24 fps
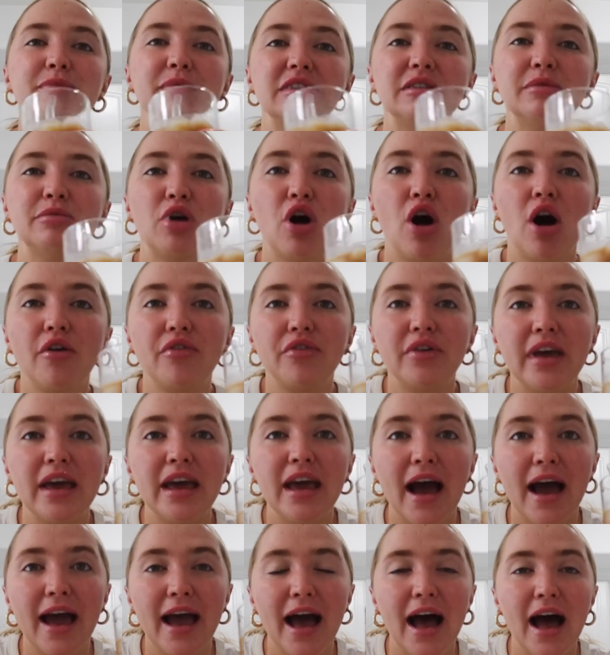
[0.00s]
made some coffee.
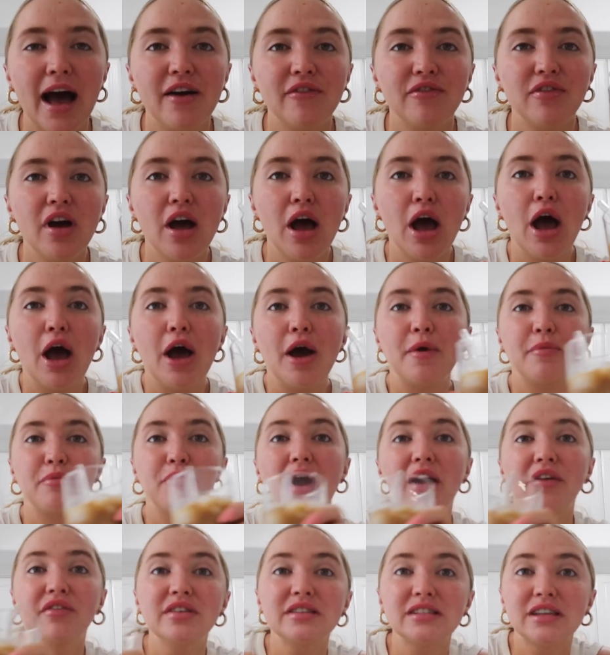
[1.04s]
I have
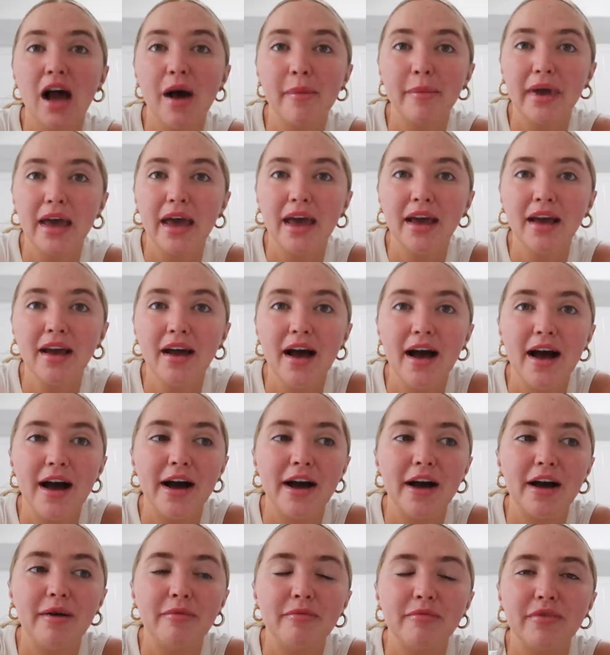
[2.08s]
breakfast coming
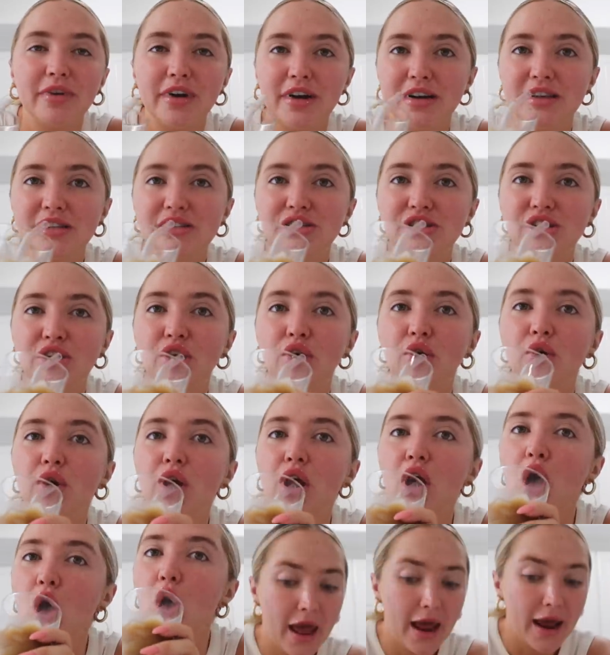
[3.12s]
um, very soon.
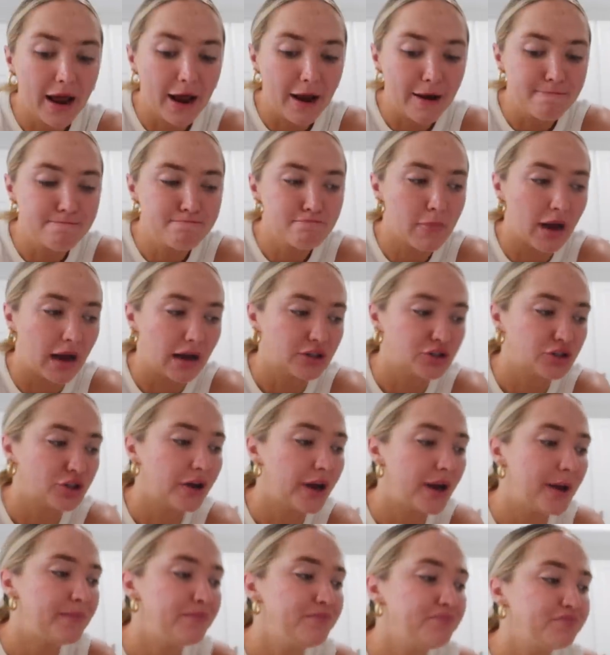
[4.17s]
And
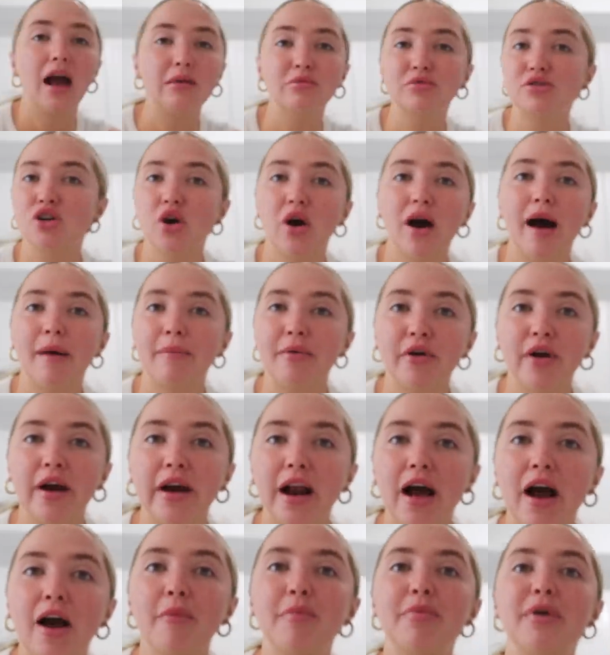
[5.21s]
actually, I'm so happy right
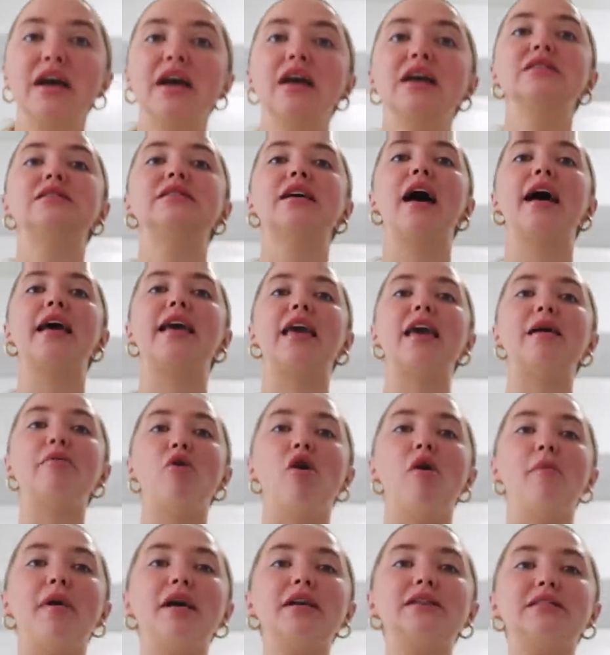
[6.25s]
now because I came
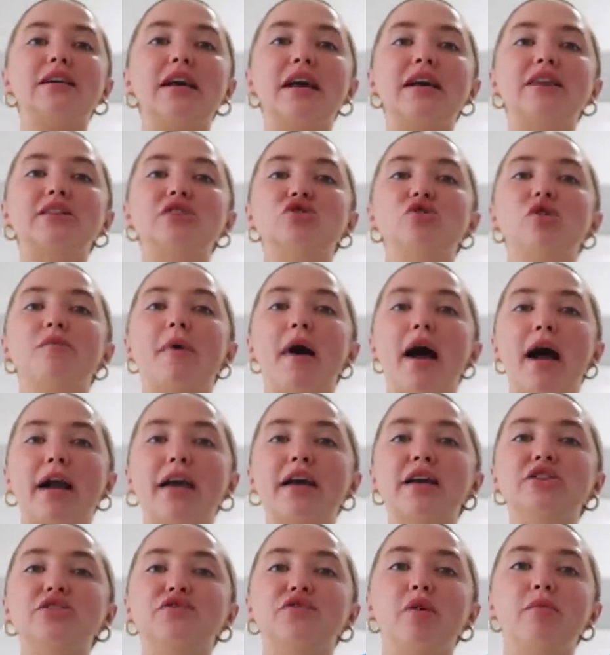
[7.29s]
home last night to a
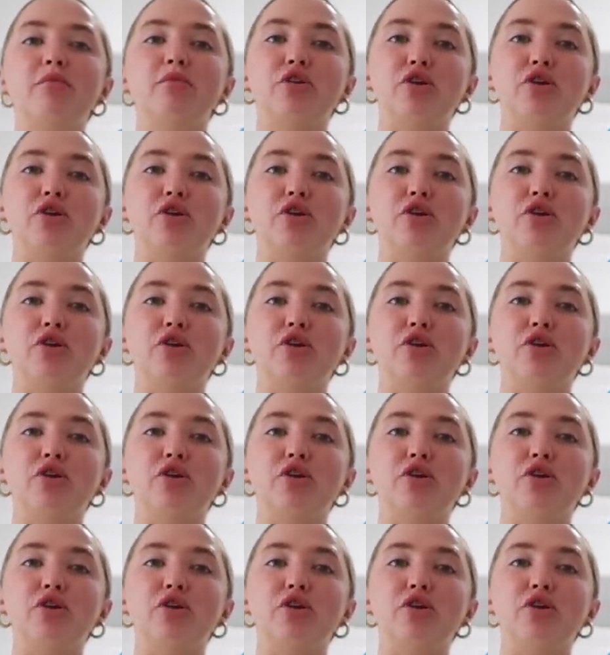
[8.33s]
package from